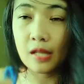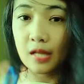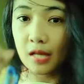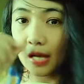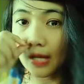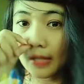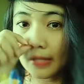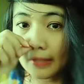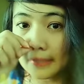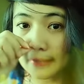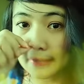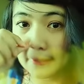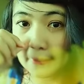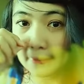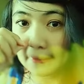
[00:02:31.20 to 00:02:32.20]

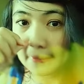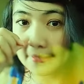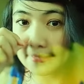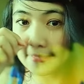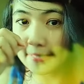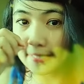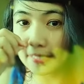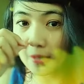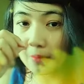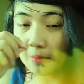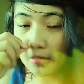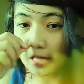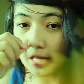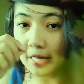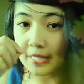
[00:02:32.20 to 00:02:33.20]
uh,
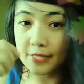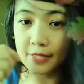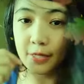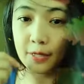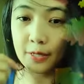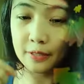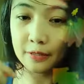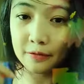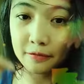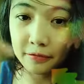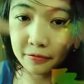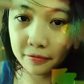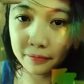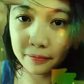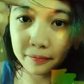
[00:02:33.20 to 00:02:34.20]
some kinds
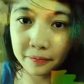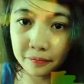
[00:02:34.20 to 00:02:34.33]
of,